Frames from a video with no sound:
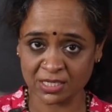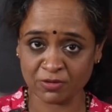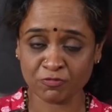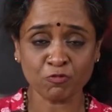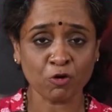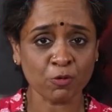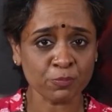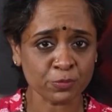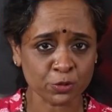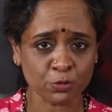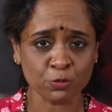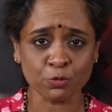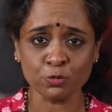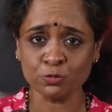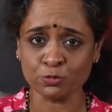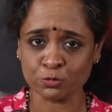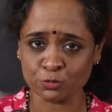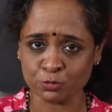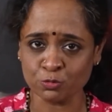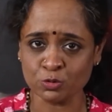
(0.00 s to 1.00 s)
Form your
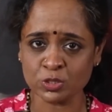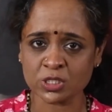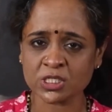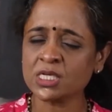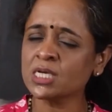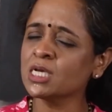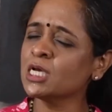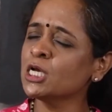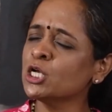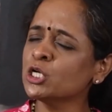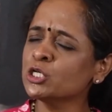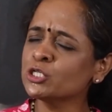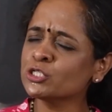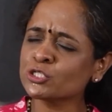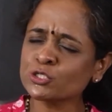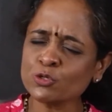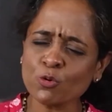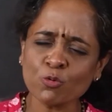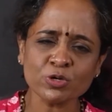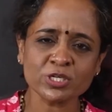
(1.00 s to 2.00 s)
own rules.
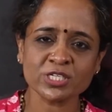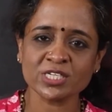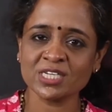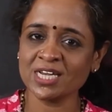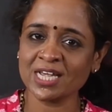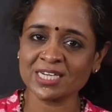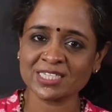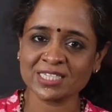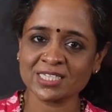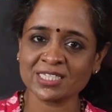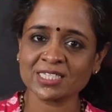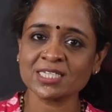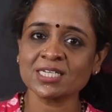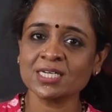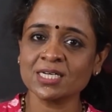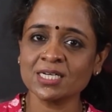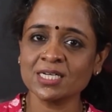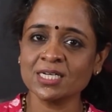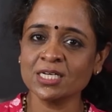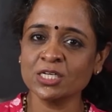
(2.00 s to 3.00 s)
Don't let it
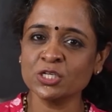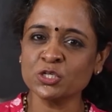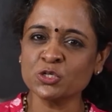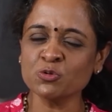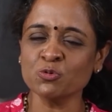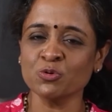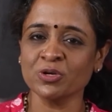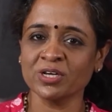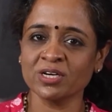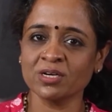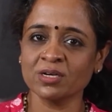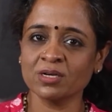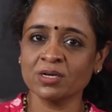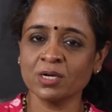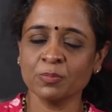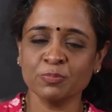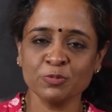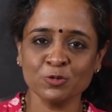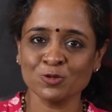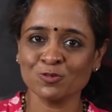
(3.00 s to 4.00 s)
ruin
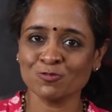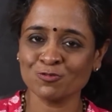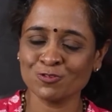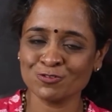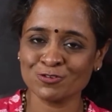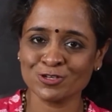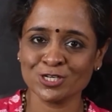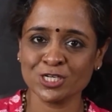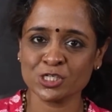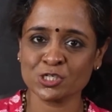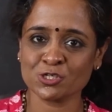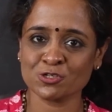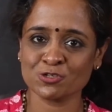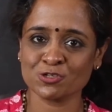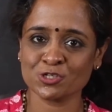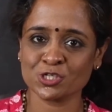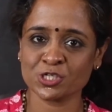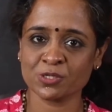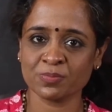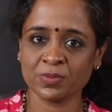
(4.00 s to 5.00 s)
a beautiful
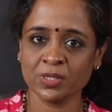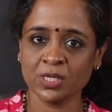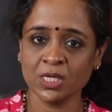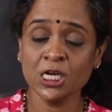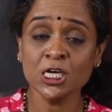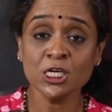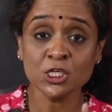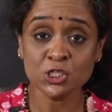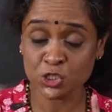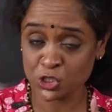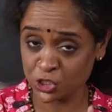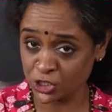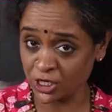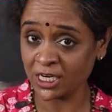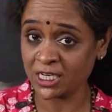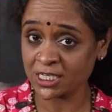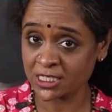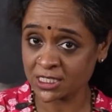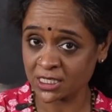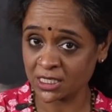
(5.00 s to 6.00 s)
relationship.
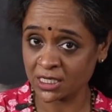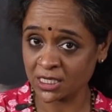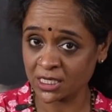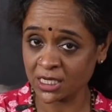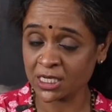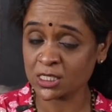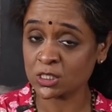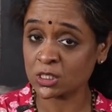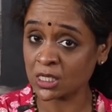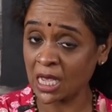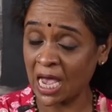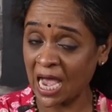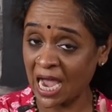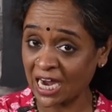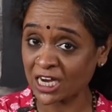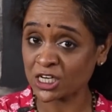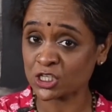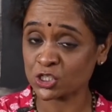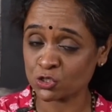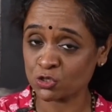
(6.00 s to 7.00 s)
Jealousy is
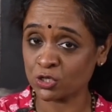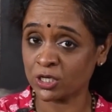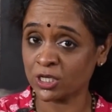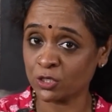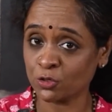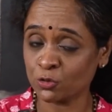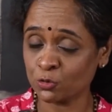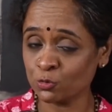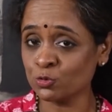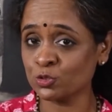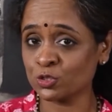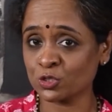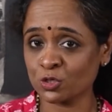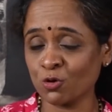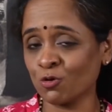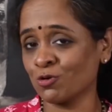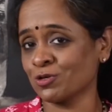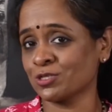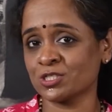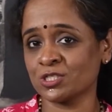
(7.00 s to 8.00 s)
actually the root
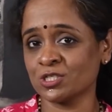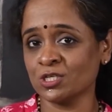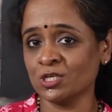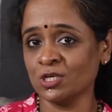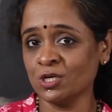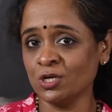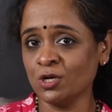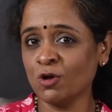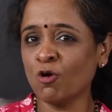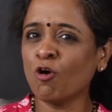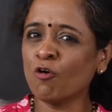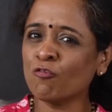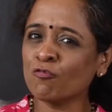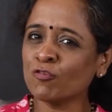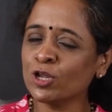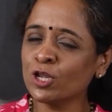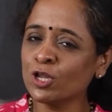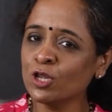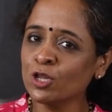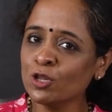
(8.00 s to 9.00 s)
cause of
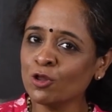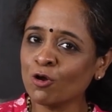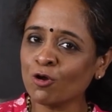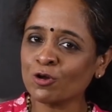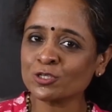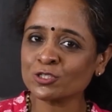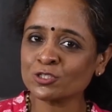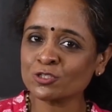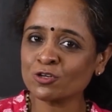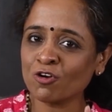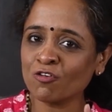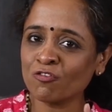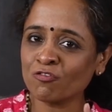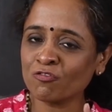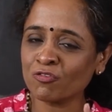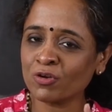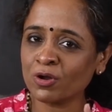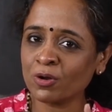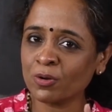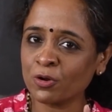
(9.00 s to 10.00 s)
a lot of
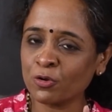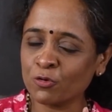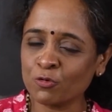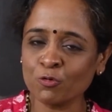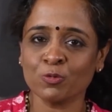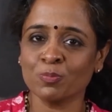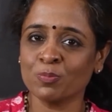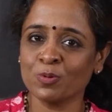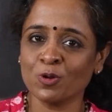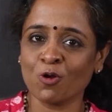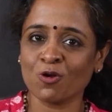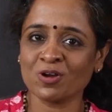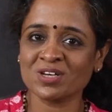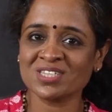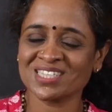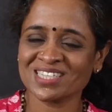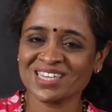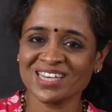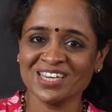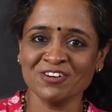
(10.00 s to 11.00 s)

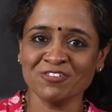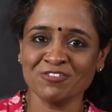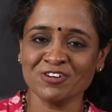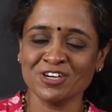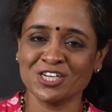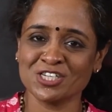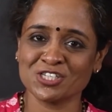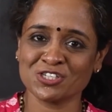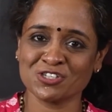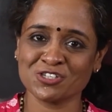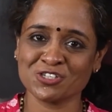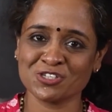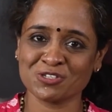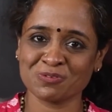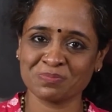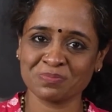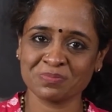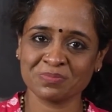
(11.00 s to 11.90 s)
roadblocks in a relationship.